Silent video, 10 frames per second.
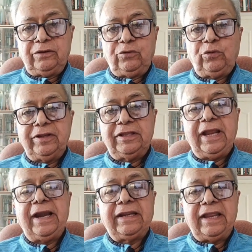So in
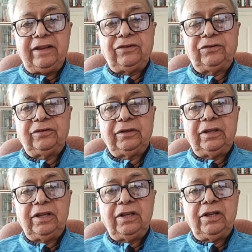that case,
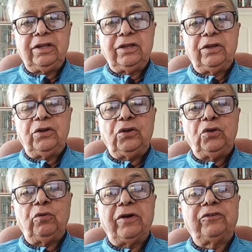
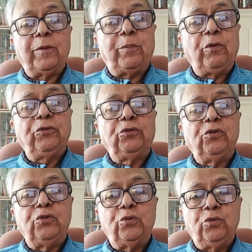you are supposed
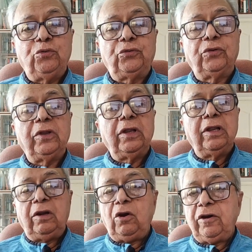to use
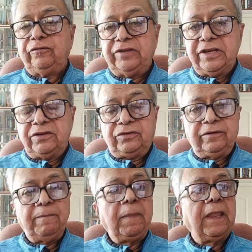a lot of things,
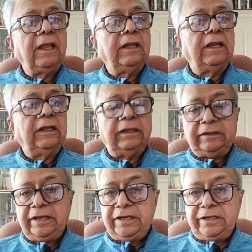
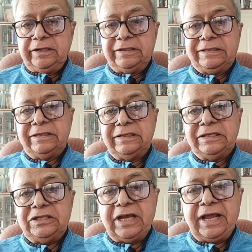the
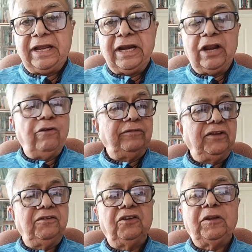jargon of
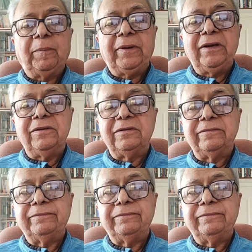these disciplines,